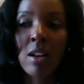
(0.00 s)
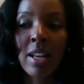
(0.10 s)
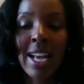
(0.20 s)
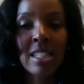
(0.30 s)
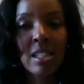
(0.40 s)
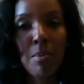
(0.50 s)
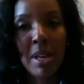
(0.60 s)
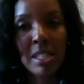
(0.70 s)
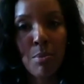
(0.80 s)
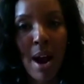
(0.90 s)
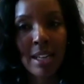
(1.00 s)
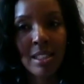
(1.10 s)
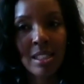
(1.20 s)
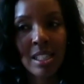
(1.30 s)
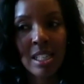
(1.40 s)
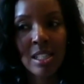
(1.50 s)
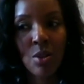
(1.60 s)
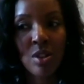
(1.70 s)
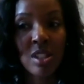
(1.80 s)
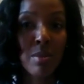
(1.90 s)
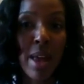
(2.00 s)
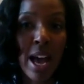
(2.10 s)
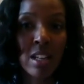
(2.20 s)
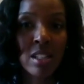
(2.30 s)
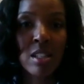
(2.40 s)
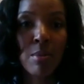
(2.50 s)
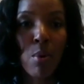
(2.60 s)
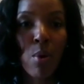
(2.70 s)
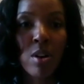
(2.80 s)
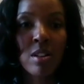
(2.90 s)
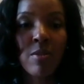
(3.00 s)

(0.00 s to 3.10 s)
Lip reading: gain some best practices or some added support